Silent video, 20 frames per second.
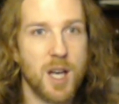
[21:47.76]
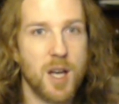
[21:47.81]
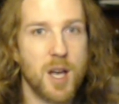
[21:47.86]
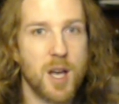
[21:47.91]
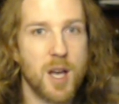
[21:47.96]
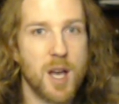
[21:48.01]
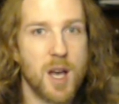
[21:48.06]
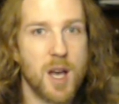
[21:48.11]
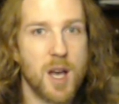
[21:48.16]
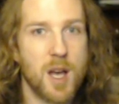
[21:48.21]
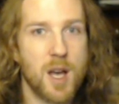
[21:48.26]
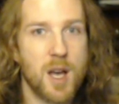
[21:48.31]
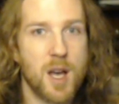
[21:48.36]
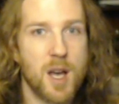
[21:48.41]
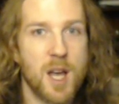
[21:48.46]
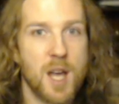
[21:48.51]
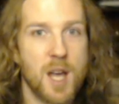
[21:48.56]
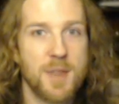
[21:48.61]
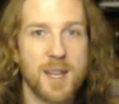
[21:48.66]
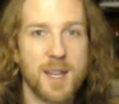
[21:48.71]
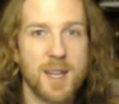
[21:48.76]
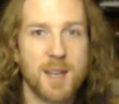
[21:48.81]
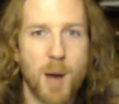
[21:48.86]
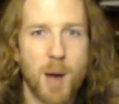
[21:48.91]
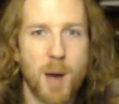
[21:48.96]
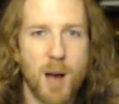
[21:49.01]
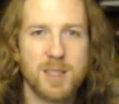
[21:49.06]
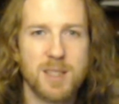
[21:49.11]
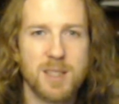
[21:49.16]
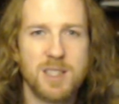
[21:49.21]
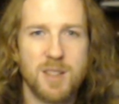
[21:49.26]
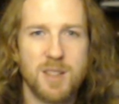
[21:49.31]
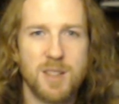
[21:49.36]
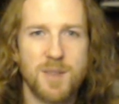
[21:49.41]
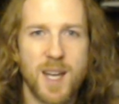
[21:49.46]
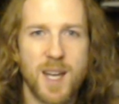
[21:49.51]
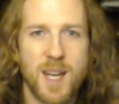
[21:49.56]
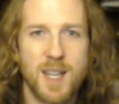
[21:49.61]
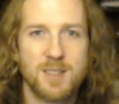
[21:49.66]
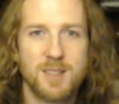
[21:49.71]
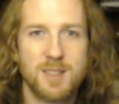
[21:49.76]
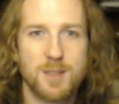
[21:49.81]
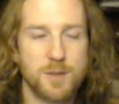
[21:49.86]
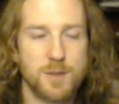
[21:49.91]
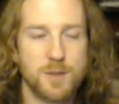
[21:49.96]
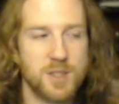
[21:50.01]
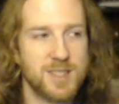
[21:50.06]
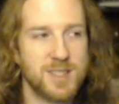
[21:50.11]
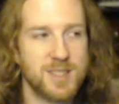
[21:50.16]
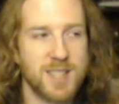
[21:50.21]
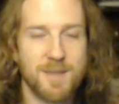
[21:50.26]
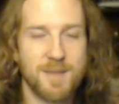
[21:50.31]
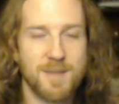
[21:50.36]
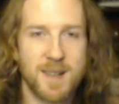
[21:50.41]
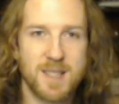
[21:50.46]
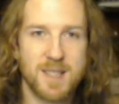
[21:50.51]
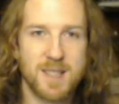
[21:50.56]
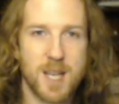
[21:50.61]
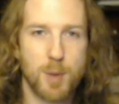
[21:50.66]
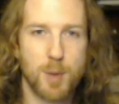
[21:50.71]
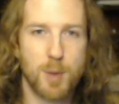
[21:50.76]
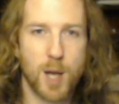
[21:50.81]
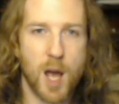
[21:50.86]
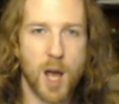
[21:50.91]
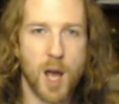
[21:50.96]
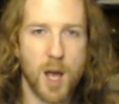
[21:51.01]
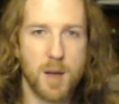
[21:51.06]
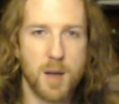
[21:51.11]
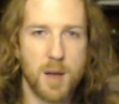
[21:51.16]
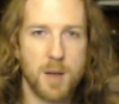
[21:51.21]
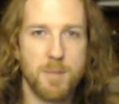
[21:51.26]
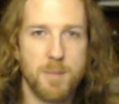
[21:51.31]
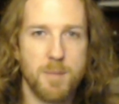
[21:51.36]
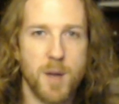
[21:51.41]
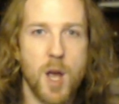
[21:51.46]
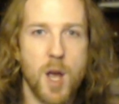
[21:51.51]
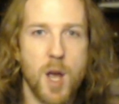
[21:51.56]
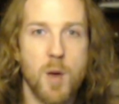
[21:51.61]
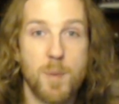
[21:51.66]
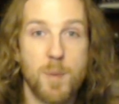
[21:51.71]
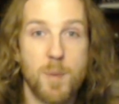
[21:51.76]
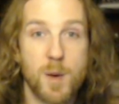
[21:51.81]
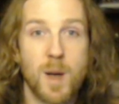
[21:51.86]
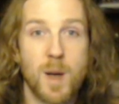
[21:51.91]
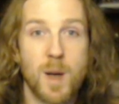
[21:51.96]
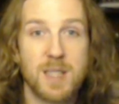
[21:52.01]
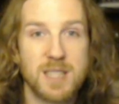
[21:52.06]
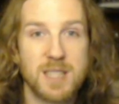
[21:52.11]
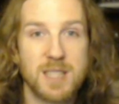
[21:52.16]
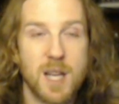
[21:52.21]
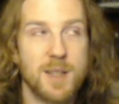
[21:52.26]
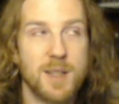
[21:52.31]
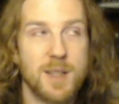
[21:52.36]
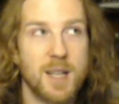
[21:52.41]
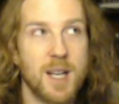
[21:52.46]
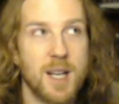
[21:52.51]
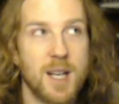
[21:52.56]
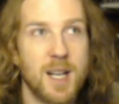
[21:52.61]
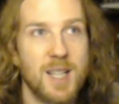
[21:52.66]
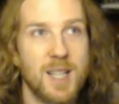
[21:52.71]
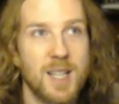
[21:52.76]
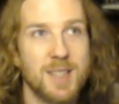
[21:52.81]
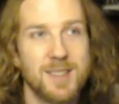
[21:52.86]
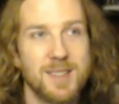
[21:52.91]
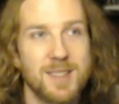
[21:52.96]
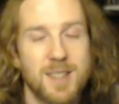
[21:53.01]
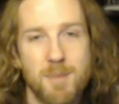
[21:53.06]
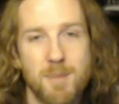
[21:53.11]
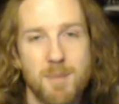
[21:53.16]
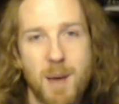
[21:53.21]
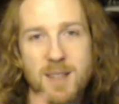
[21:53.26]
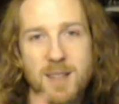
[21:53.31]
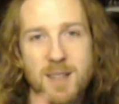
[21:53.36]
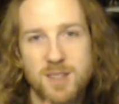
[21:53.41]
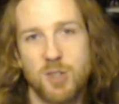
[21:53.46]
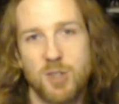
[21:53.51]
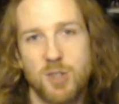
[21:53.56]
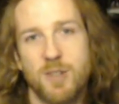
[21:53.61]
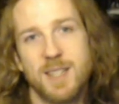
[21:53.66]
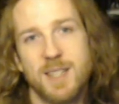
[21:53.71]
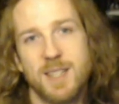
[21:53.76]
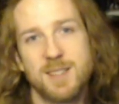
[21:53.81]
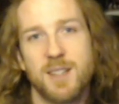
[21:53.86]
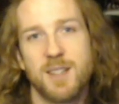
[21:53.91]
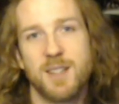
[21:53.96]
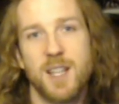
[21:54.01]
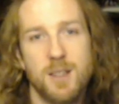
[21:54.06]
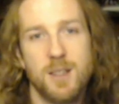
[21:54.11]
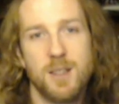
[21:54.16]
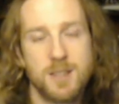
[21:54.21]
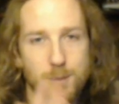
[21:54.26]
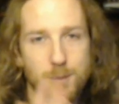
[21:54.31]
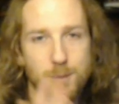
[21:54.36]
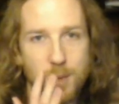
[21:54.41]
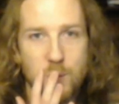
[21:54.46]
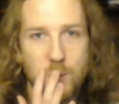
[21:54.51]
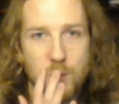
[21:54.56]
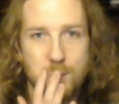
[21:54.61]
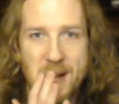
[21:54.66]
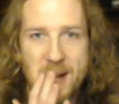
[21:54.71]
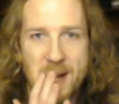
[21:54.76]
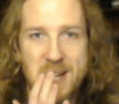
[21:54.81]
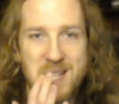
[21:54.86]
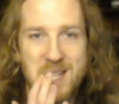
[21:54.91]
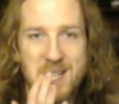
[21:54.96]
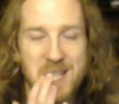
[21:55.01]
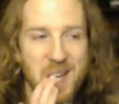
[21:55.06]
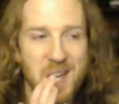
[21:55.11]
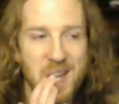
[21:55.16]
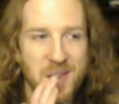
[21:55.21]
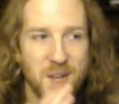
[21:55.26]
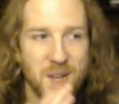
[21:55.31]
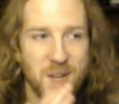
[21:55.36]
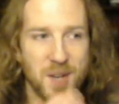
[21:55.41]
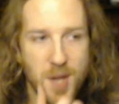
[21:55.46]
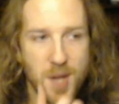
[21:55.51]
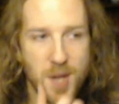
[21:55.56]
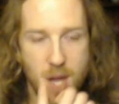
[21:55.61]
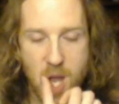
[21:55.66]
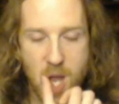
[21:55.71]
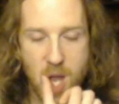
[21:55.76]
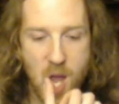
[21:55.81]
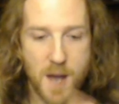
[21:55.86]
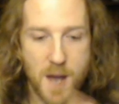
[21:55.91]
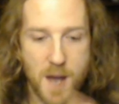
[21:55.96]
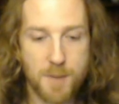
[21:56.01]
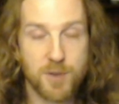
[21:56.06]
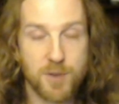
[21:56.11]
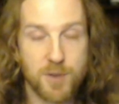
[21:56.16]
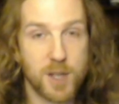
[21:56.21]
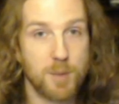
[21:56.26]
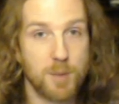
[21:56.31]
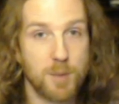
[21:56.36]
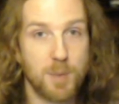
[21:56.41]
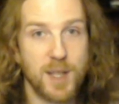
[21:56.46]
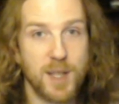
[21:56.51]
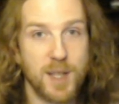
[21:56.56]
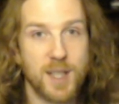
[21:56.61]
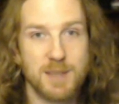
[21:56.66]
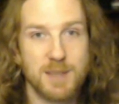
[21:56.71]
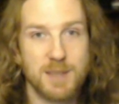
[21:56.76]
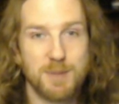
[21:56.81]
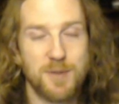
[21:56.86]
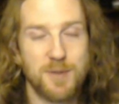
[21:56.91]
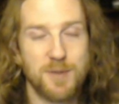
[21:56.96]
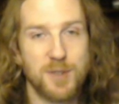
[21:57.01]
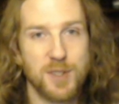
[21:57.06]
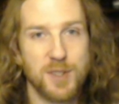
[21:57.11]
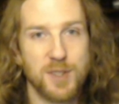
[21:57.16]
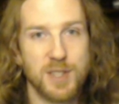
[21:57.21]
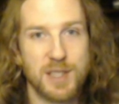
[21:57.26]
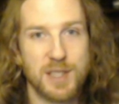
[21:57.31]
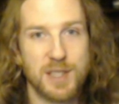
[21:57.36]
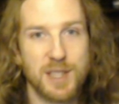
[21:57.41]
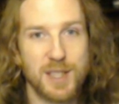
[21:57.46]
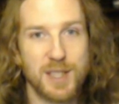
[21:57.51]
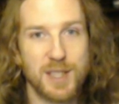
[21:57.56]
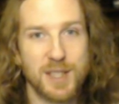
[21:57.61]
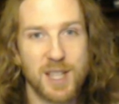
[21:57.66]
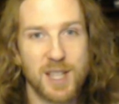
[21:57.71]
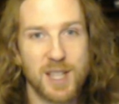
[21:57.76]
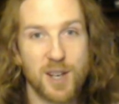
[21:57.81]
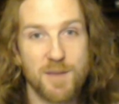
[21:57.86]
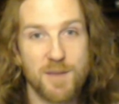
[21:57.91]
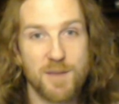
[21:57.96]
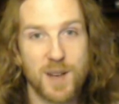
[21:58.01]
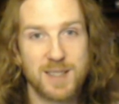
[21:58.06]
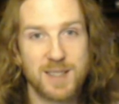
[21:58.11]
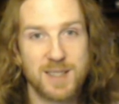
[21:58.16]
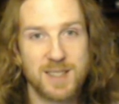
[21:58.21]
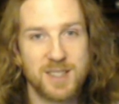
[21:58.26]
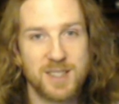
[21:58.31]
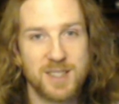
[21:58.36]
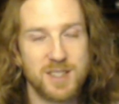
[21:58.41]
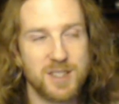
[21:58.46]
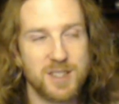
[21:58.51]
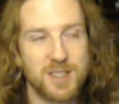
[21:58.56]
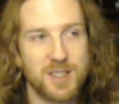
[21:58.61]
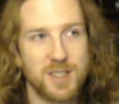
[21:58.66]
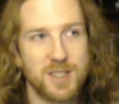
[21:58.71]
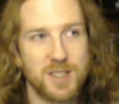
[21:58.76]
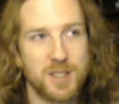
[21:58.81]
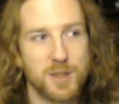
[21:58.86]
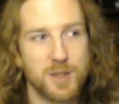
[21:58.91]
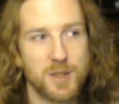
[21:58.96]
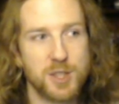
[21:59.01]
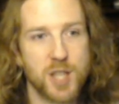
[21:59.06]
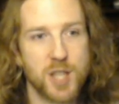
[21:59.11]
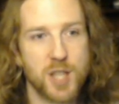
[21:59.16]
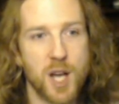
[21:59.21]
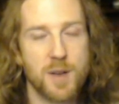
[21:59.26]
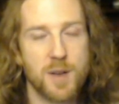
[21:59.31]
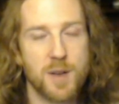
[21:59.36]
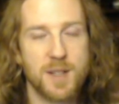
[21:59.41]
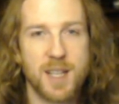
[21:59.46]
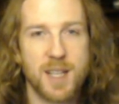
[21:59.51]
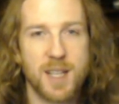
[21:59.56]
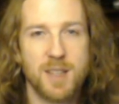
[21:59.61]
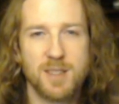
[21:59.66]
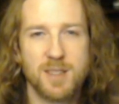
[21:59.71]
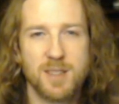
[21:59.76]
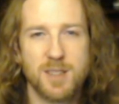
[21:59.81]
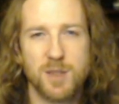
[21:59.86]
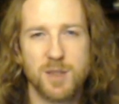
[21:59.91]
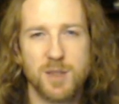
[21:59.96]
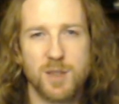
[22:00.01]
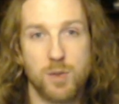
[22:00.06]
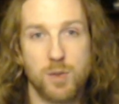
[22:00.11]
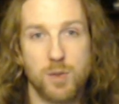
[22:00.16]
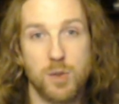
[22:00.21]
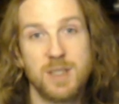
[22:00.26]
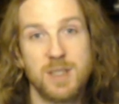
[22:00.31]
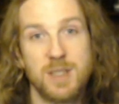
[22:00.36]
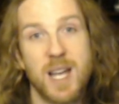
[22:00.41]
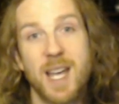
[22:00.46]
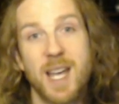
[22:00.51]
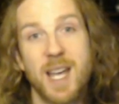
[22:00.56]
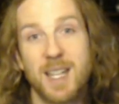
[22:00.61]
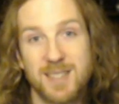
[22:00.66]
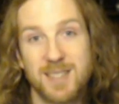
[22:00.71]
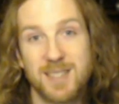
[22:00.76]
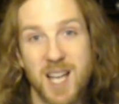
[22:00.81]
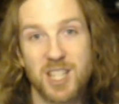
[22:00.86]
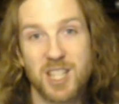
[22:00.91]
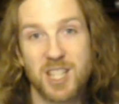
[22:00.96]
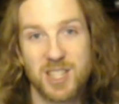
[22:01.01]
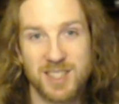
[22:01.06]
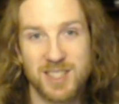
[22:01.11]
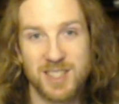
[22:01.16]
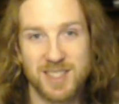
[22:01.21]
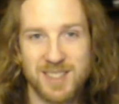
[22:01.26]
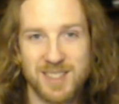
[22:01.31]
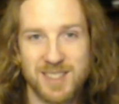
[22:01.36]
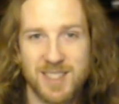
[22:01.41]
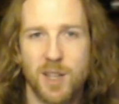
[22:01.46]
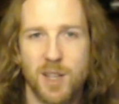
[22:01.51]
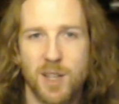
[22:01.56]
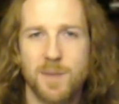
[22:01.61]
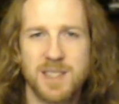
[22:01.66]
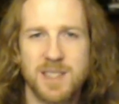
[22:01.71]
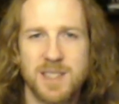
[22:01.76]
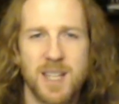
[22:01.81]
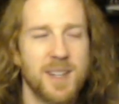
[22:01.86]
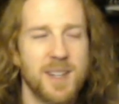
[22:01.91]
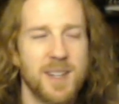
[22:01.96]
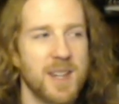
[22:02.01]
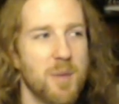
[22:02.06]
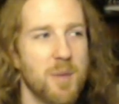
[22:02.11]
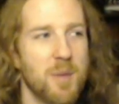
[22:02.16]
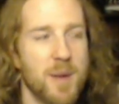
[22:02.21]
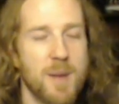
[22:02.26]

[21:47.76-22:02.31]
I think a party of 8 sort of just sitting around a table at home would be quite slow. And the backstory is that they used to all play together for a couple of years before they got invited to do a show, and they used to do sort of all-day sessions. And obviously I think that would be a